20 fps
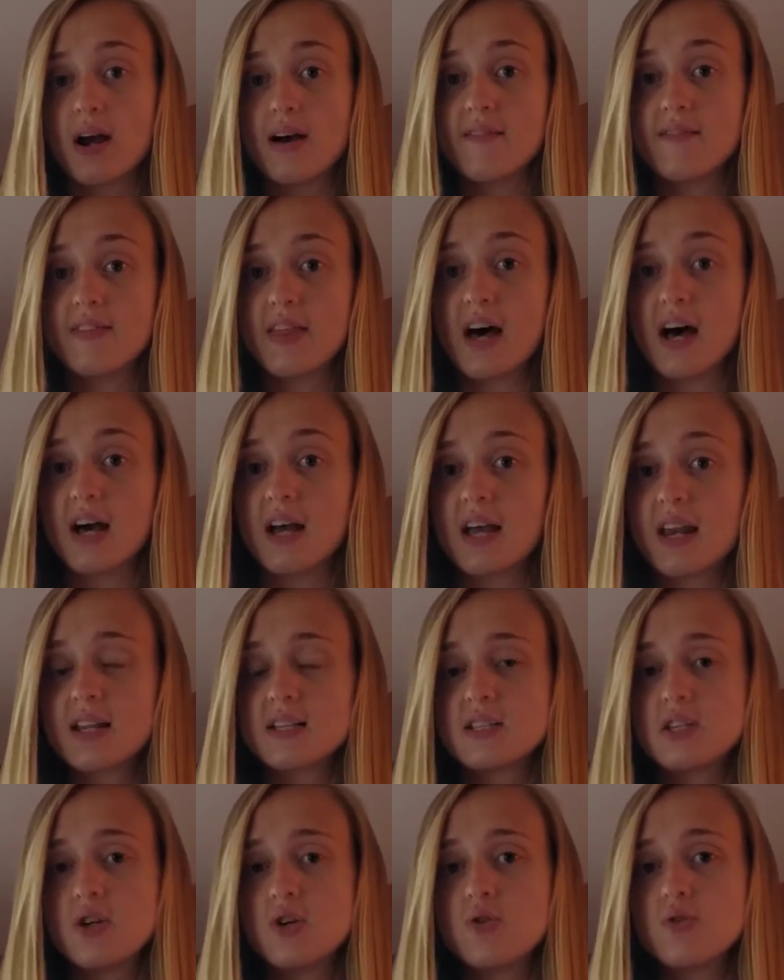of the, and
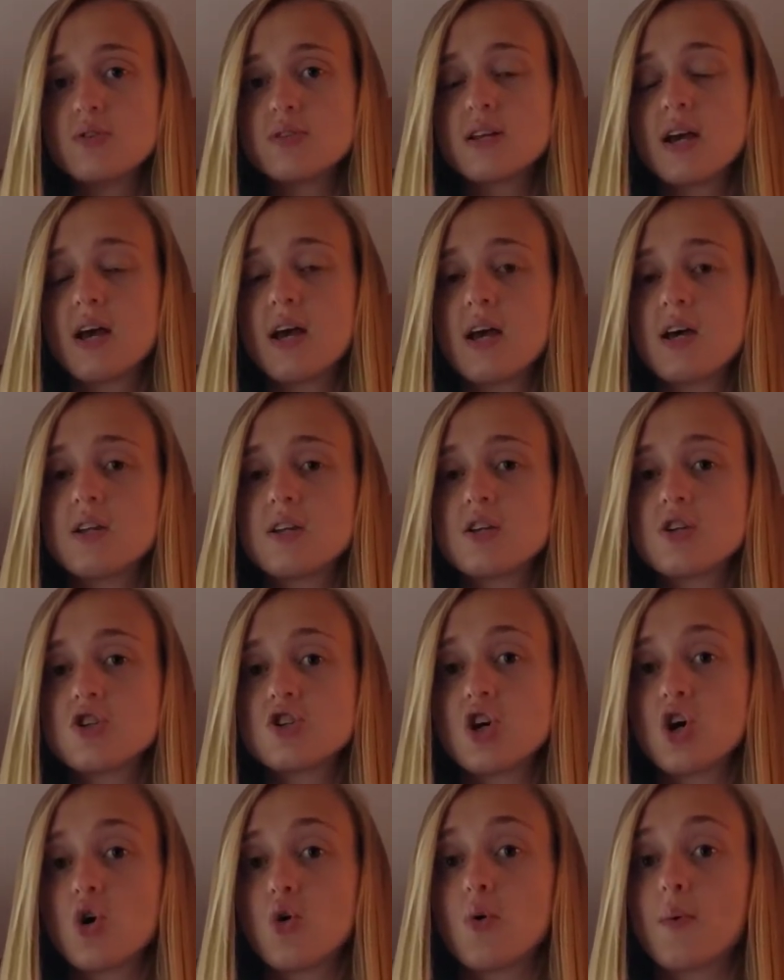it's used to
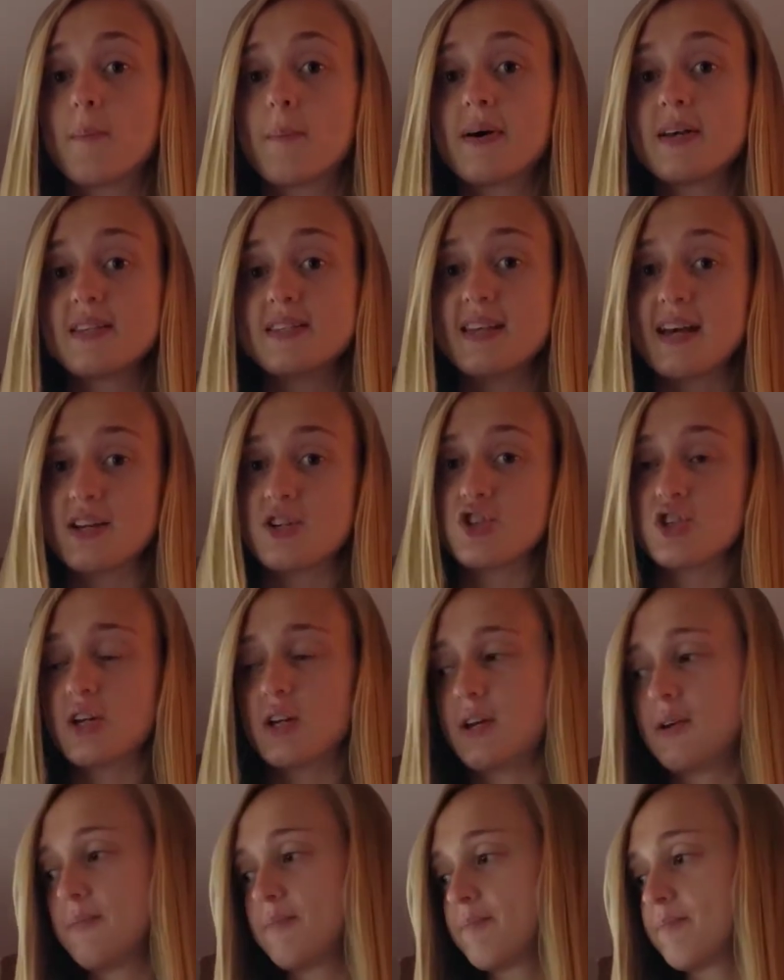show possession.
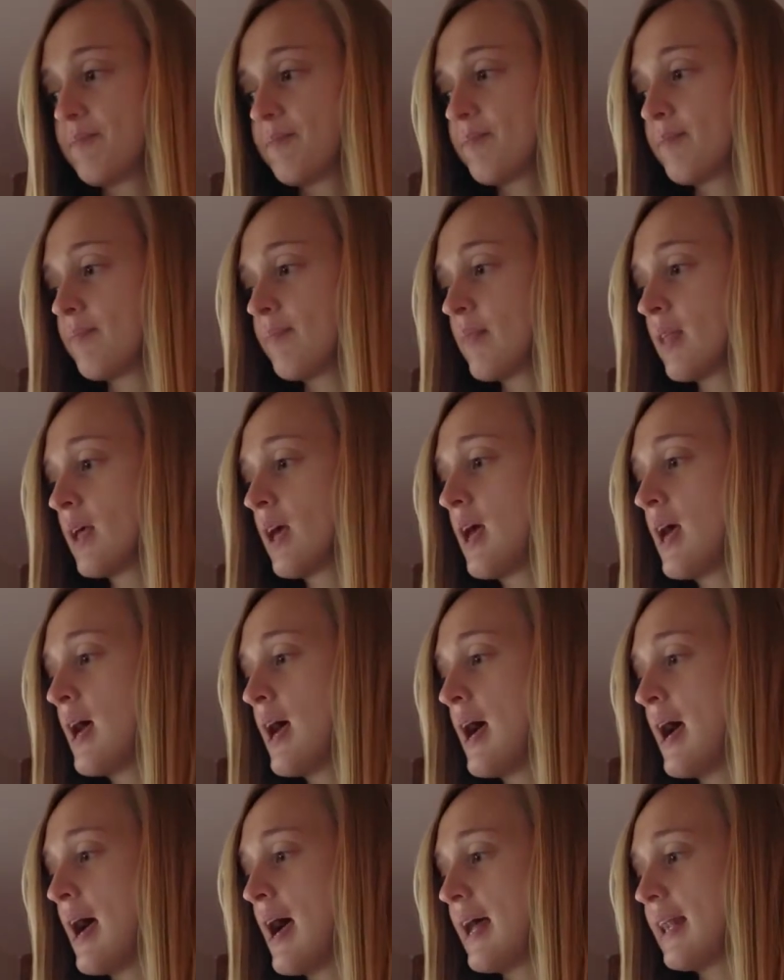
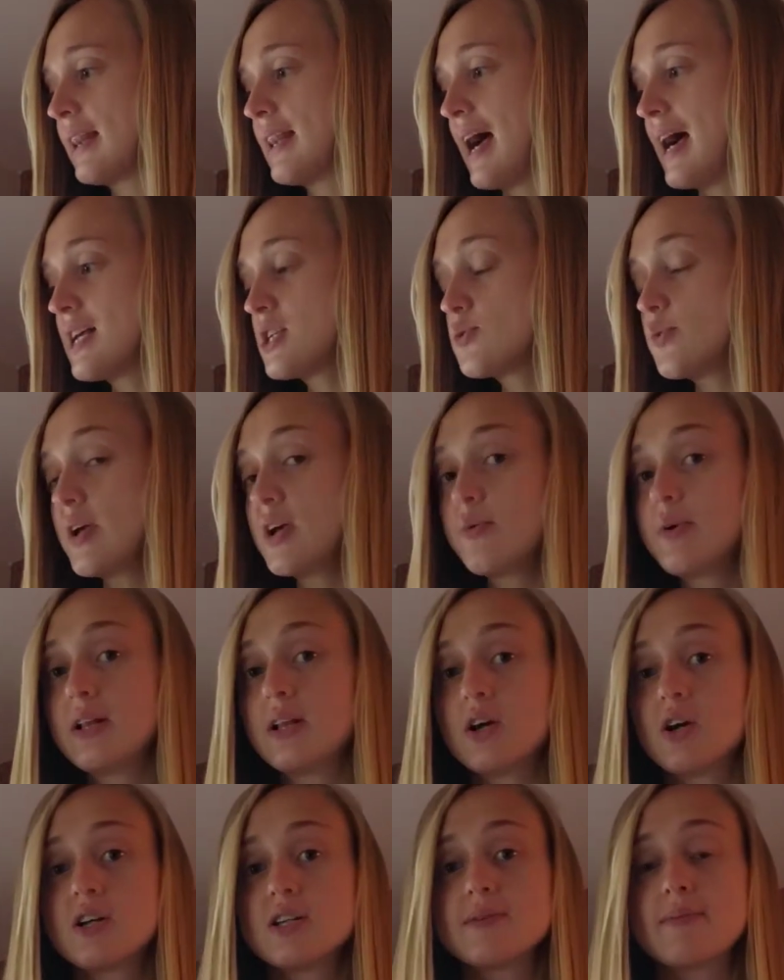Last week we
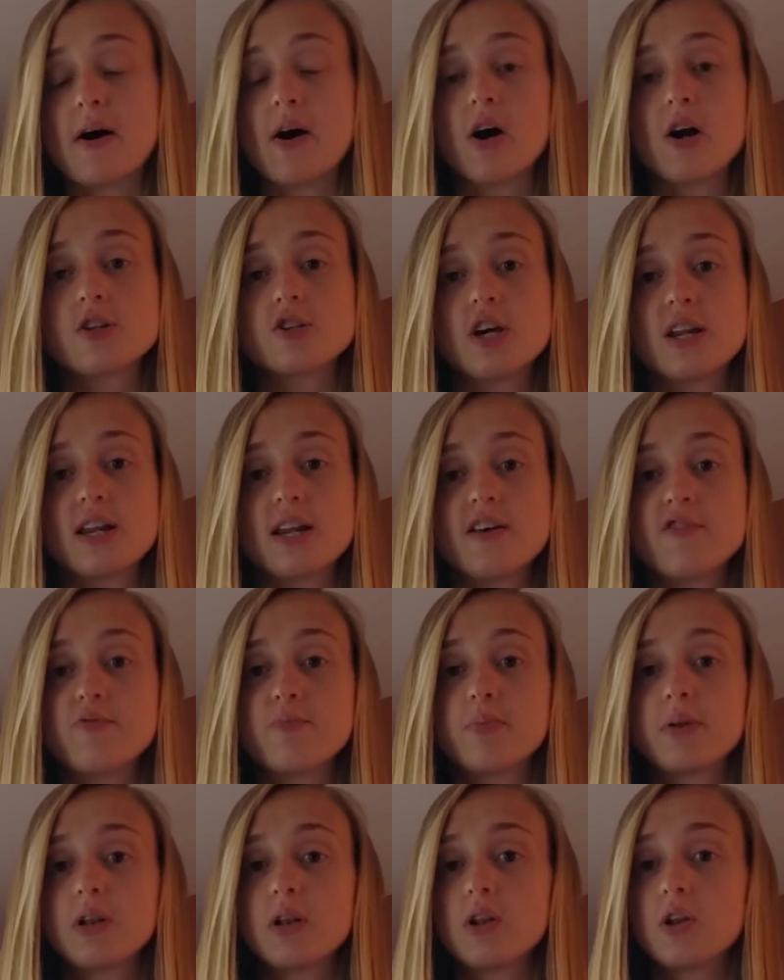learned about our genitive
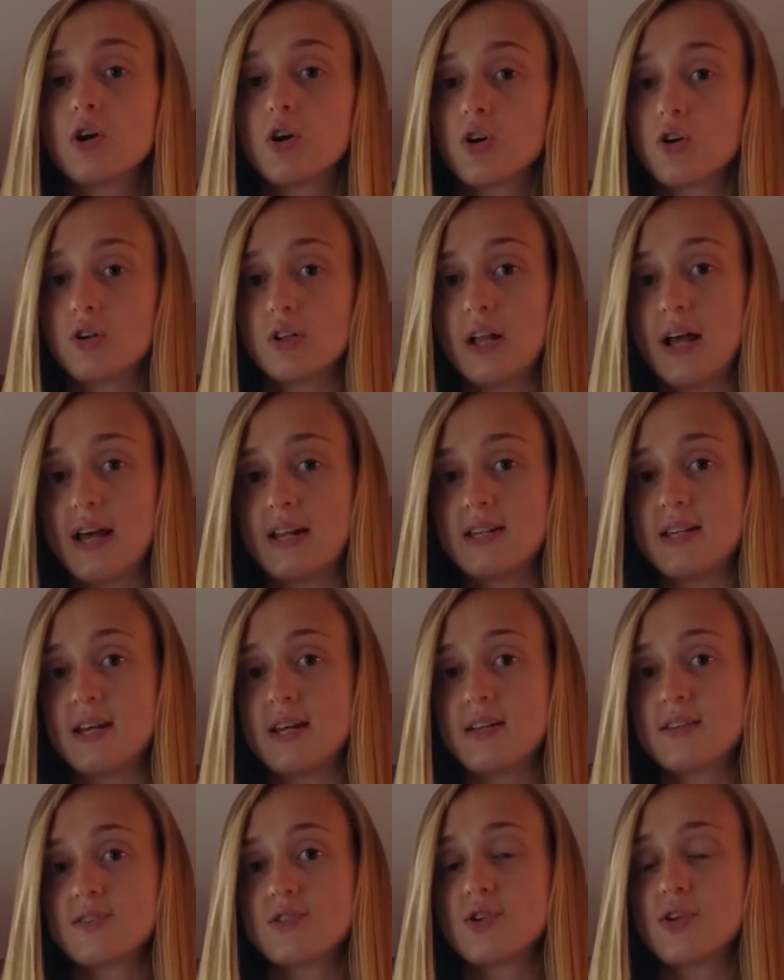plural
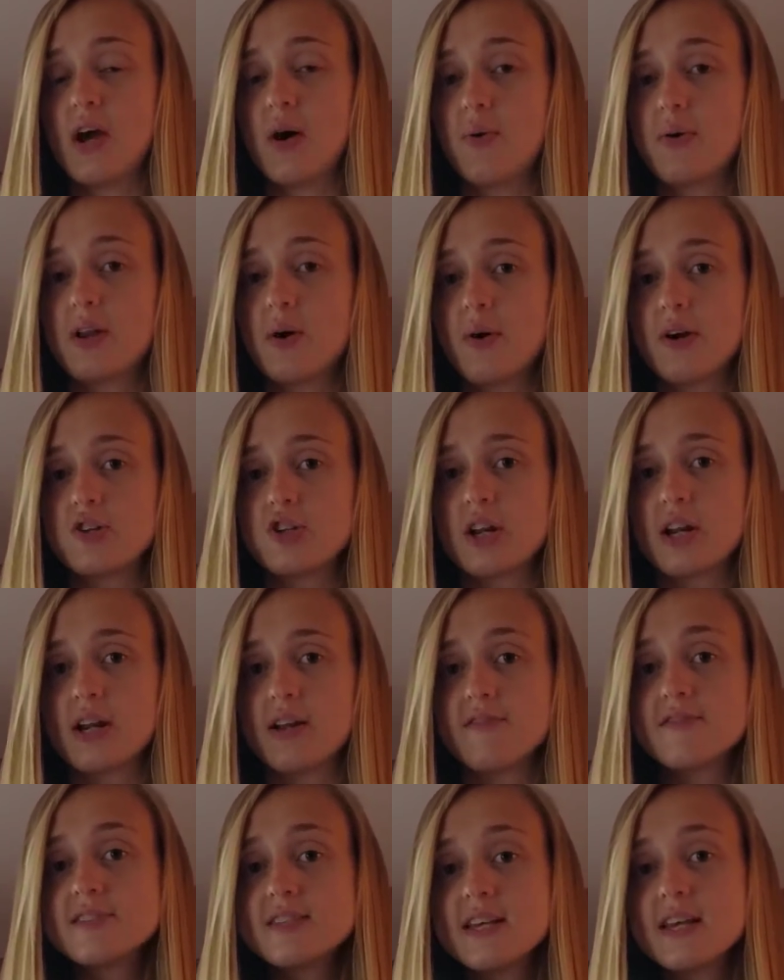endings. So now we know our
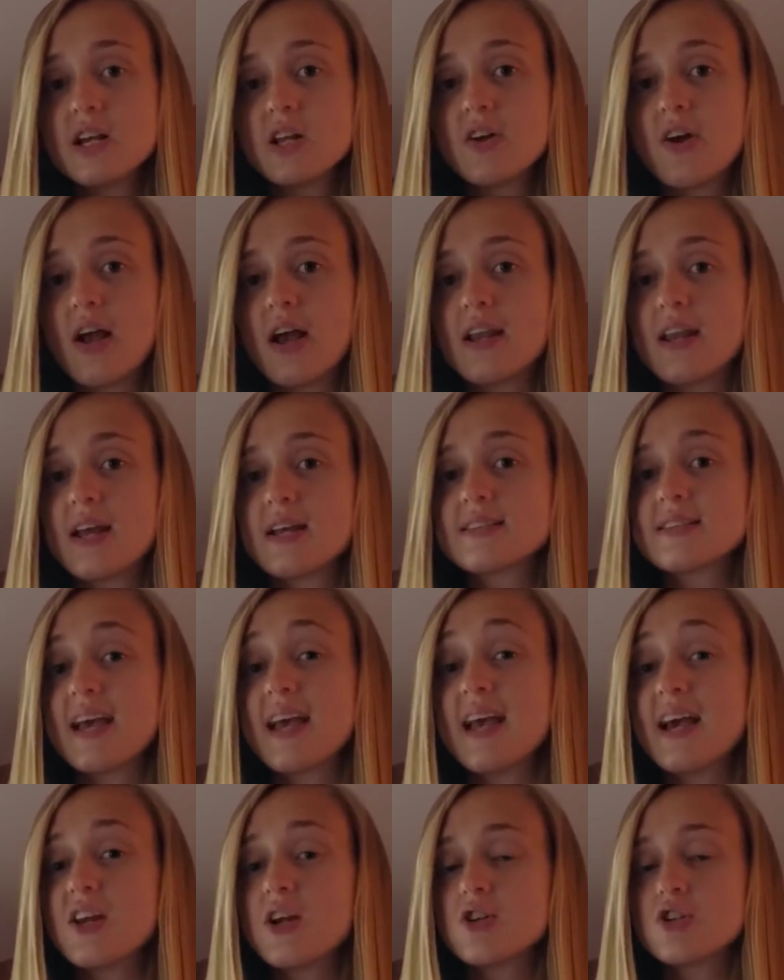genitive singular endings
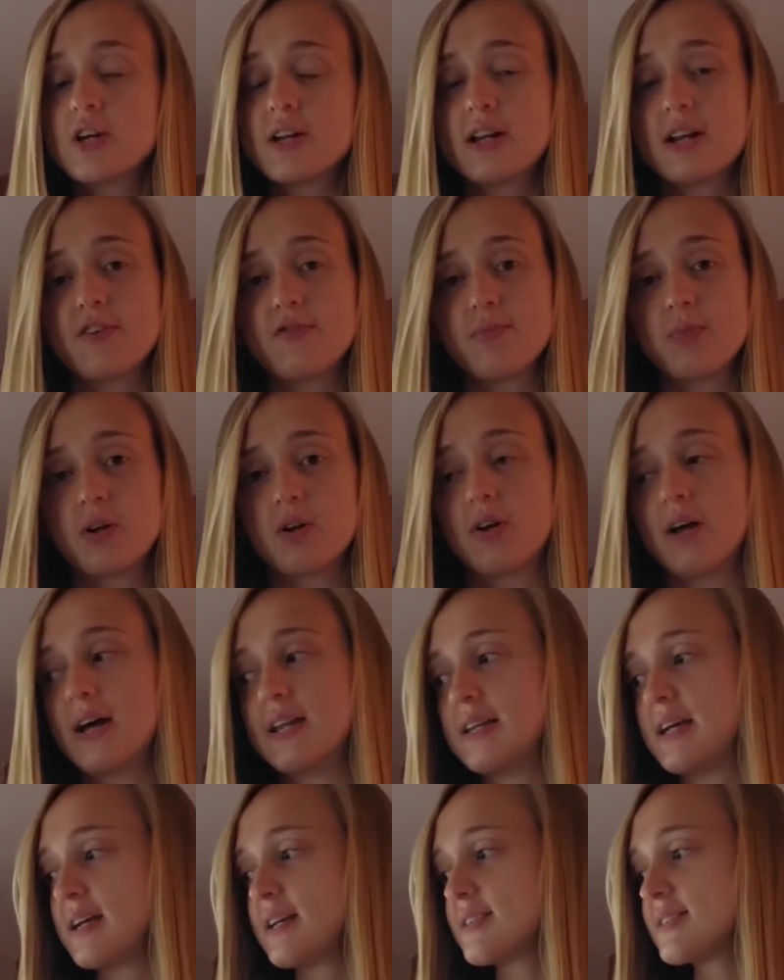and our genitive plural
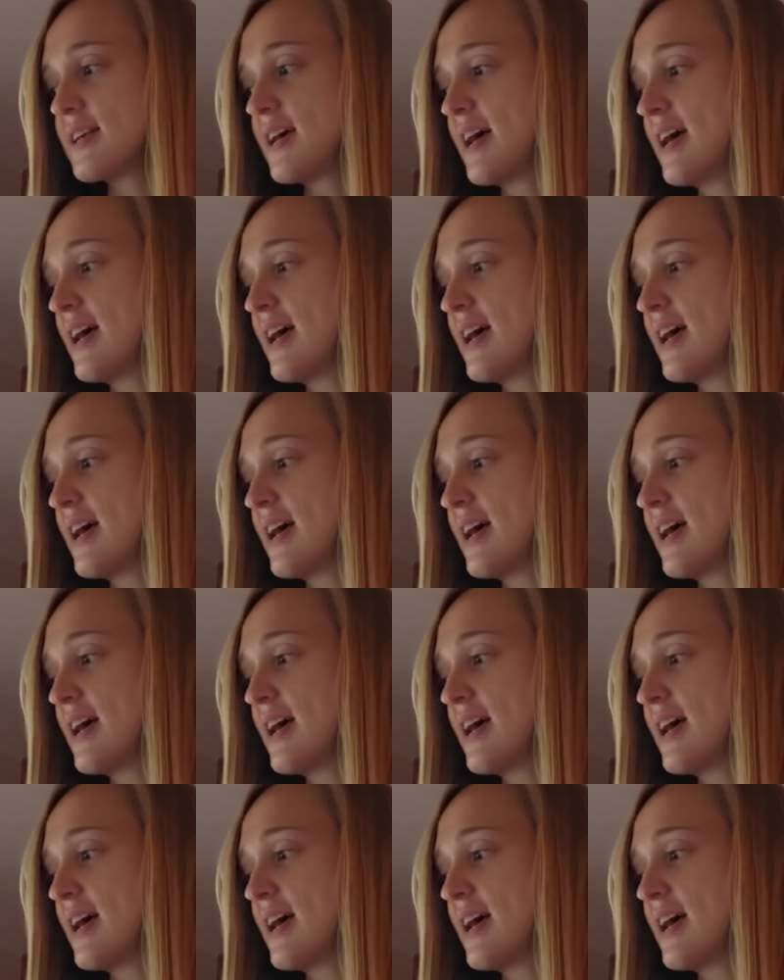endings.